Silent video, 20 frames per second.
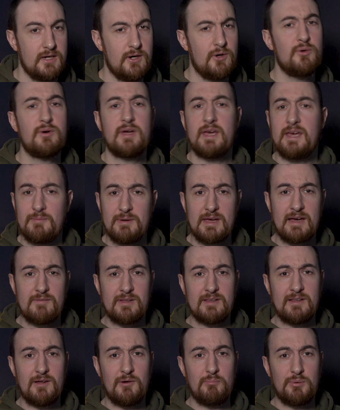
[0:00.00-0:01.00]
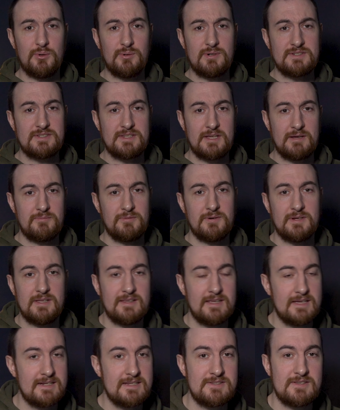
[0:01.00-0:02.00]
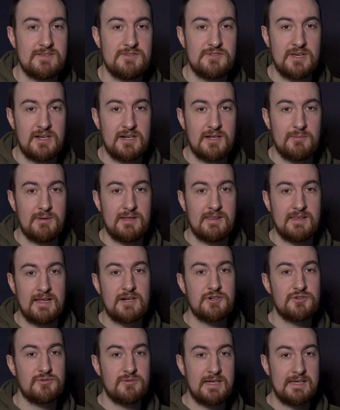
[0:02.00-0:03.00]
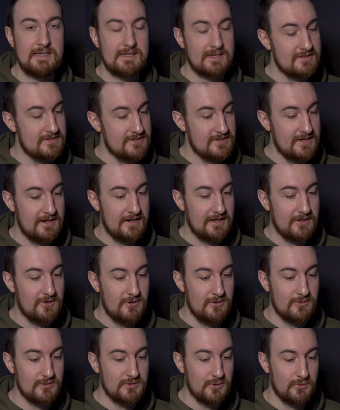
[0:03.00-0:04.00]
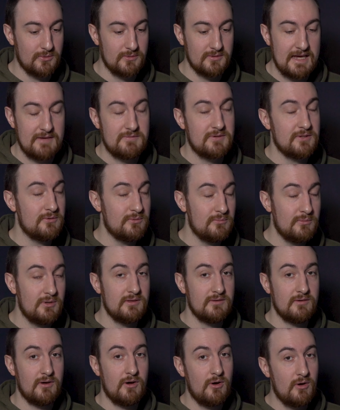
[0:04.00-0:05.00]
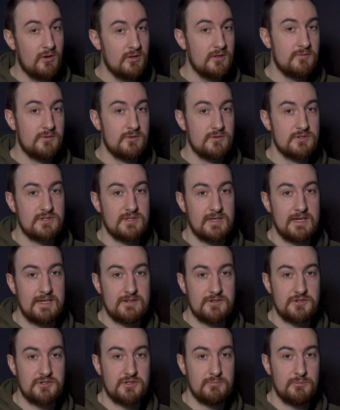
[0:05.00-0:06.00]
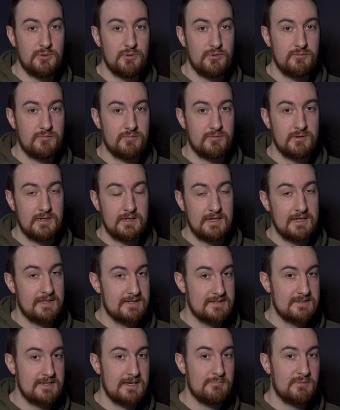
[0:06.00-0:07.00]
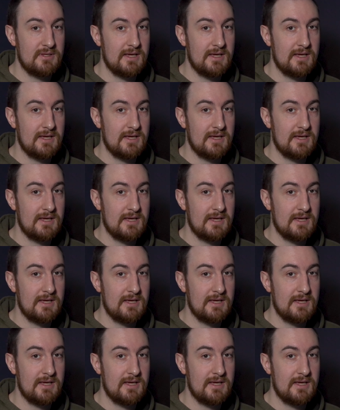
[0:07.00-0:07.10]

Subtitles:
Okay, we have a little bonus tip for you ladies and gentlemen, that's right, concerning auto-tone. If you don't want all of those sliders to move at the same